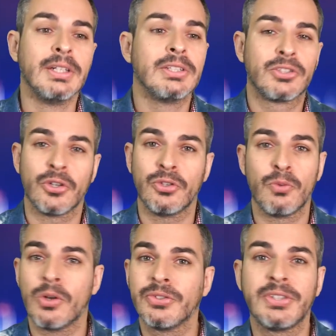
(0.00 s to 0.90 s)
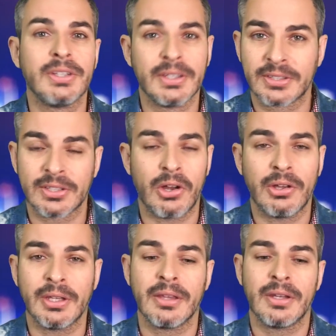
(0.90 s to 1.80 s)
So you won't see this
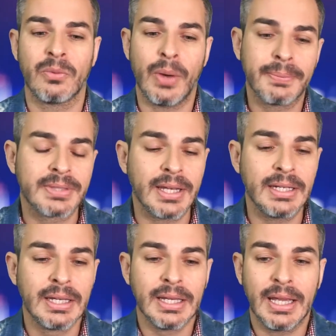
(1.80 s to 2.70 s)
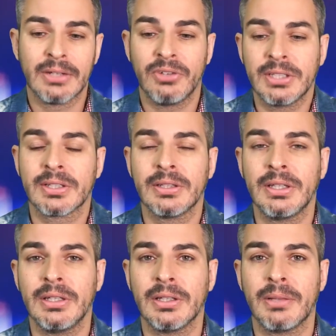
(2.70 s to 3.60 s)
on their website. And
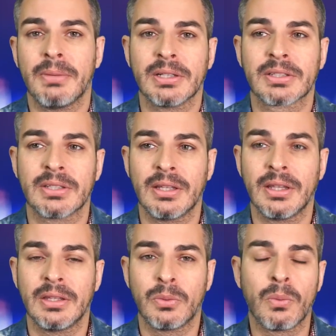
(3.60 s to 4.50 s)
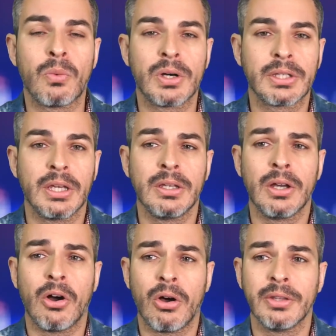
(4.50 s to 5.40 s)
recently, Elon Musk said that they were working
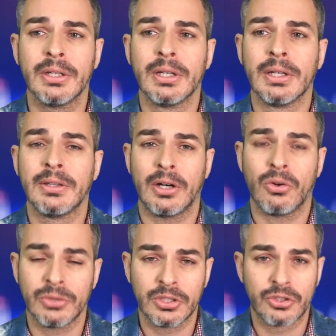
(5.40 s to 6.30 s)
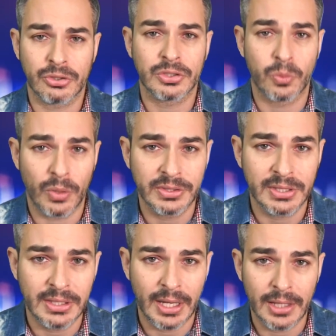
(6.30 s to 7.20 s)
on their own insurance once
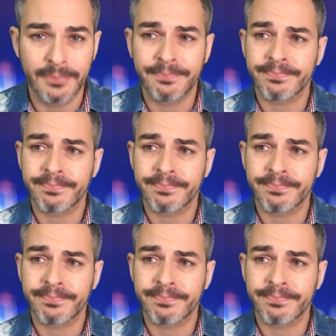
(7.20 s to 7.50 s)
again